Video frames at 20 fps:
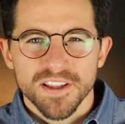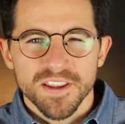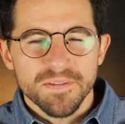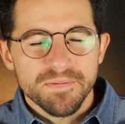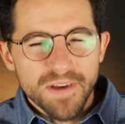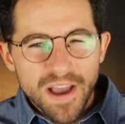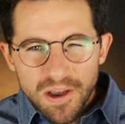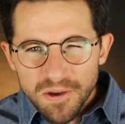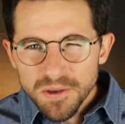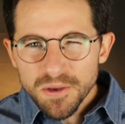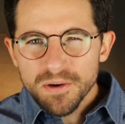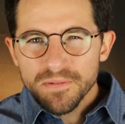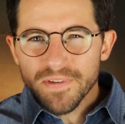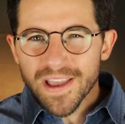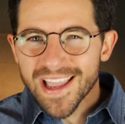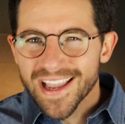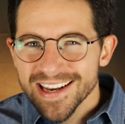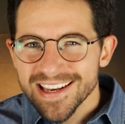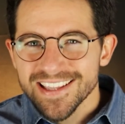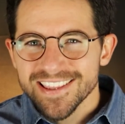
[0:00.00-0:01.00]
the value of
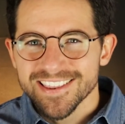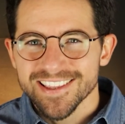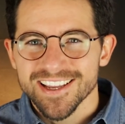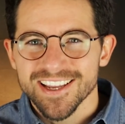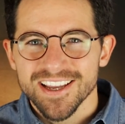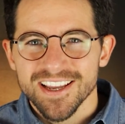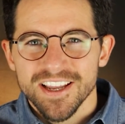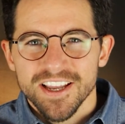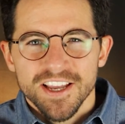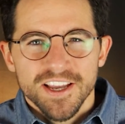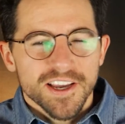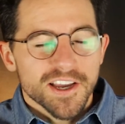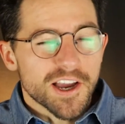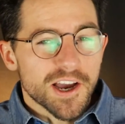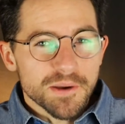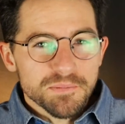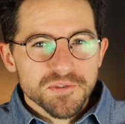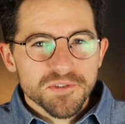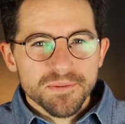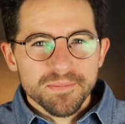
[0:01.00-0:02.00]
anything
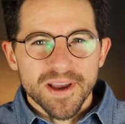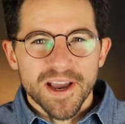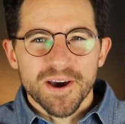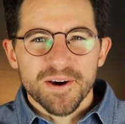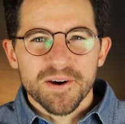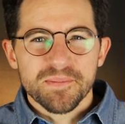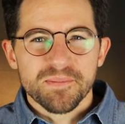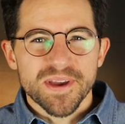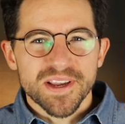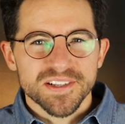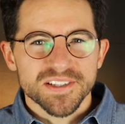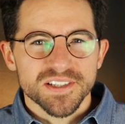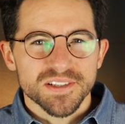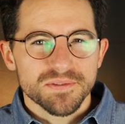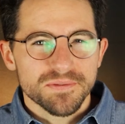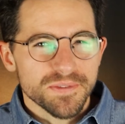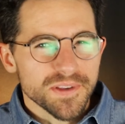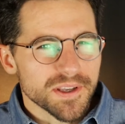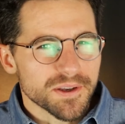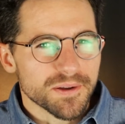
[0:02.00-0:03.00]
comes from how it makes us
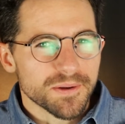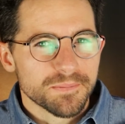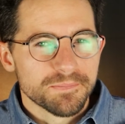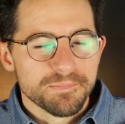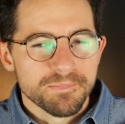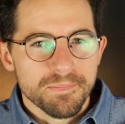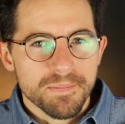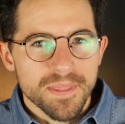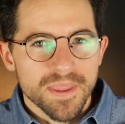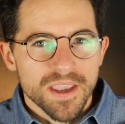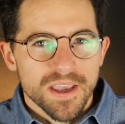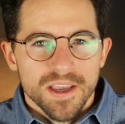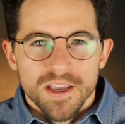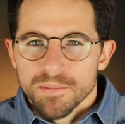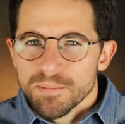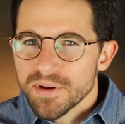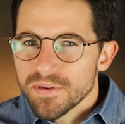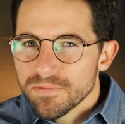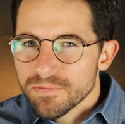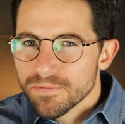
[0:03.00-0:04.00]
feel.
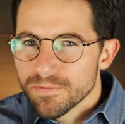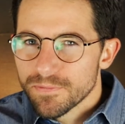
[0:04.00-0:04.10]
But